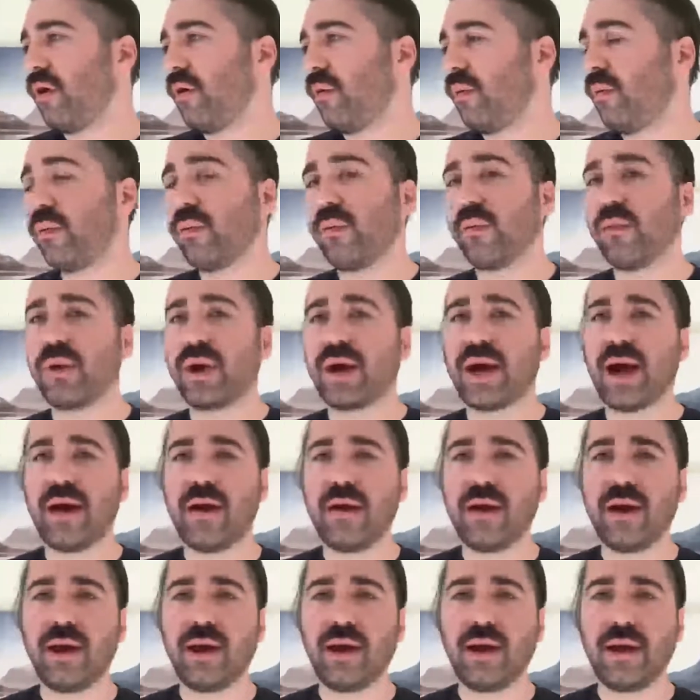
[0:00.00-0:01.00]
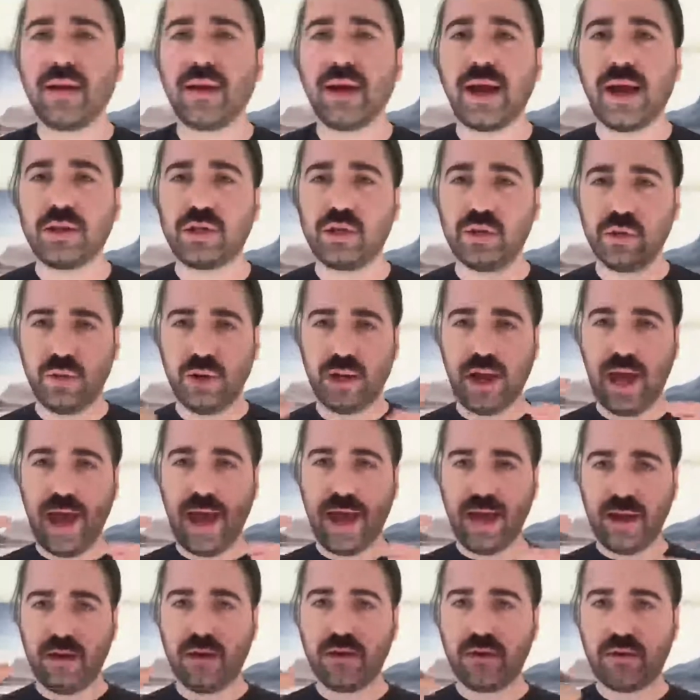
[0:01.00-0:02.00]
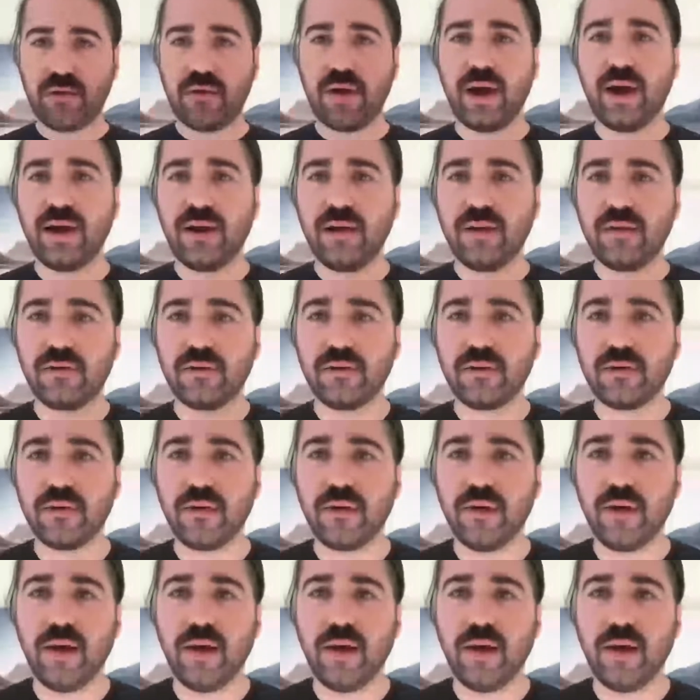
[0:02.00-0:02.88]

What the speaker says: Regarding the actual end credits,